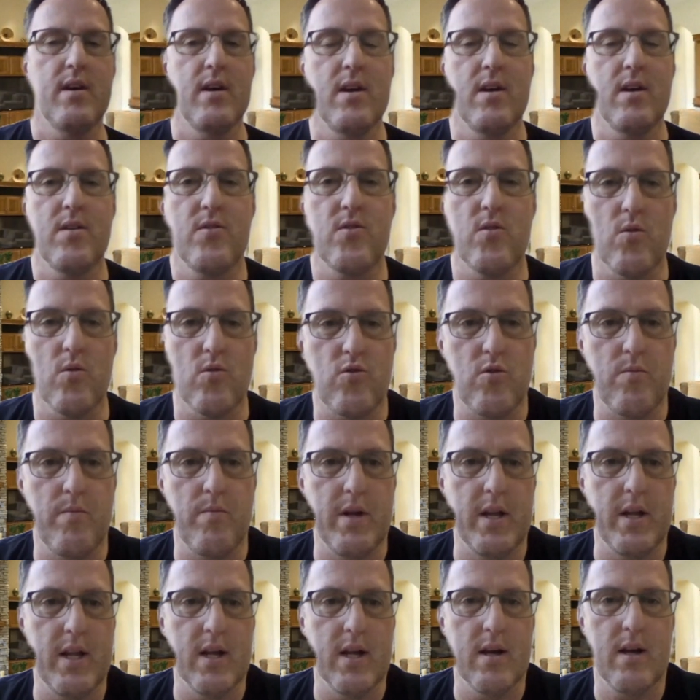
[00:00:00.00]
social
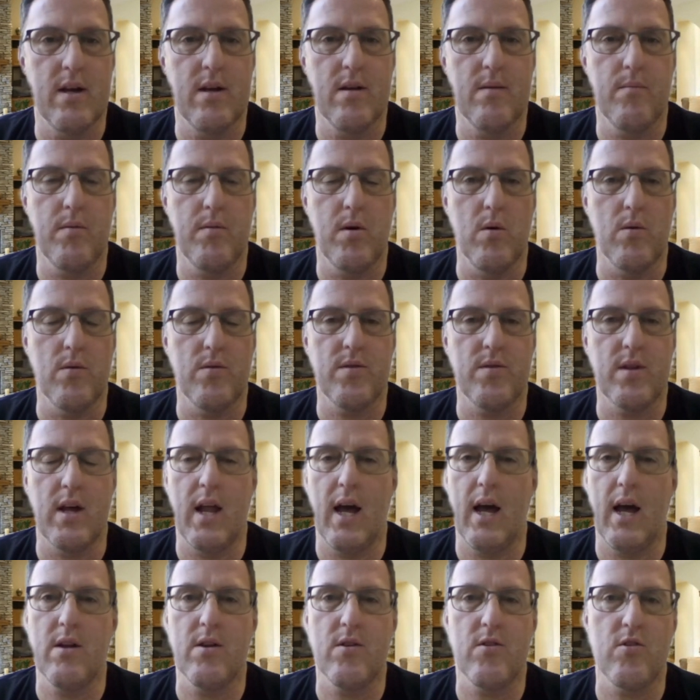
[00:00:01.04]
media posts on
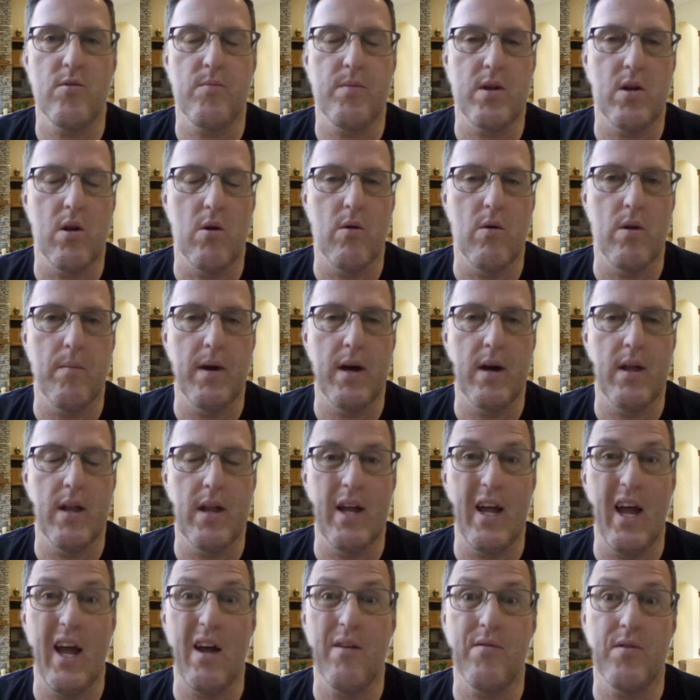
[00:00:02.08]
how you should be going about it
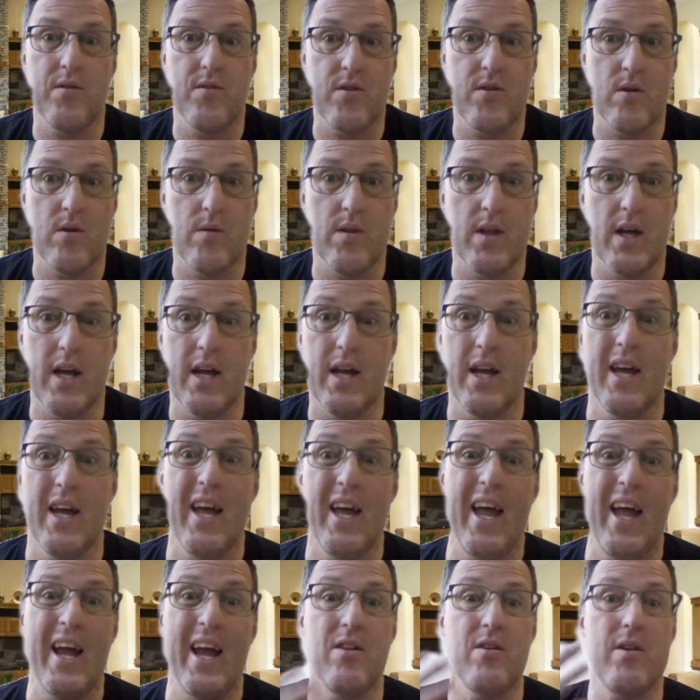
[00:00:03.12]
every single day,
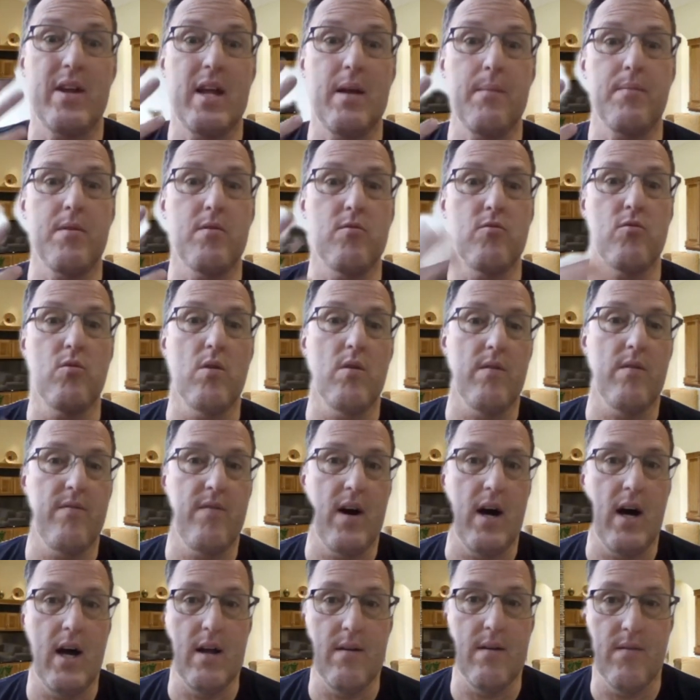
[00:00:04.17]
and you keep the rule of
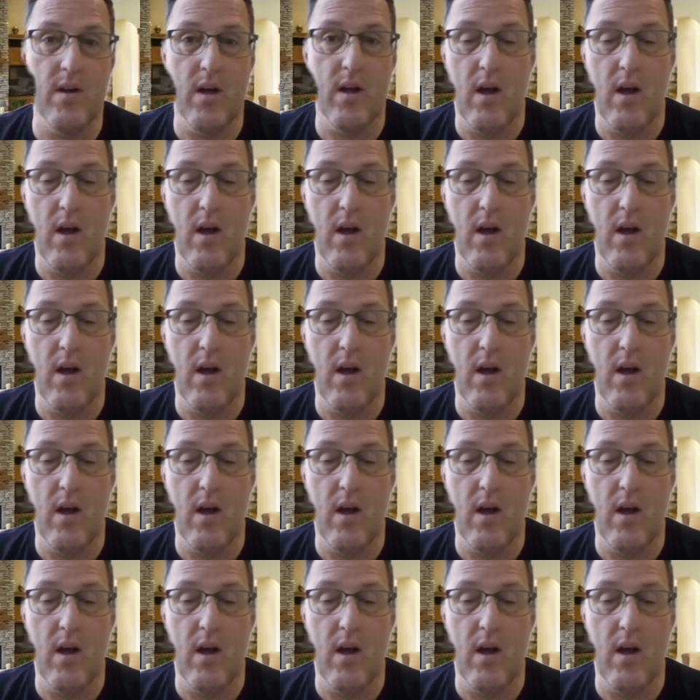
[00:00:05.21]
five.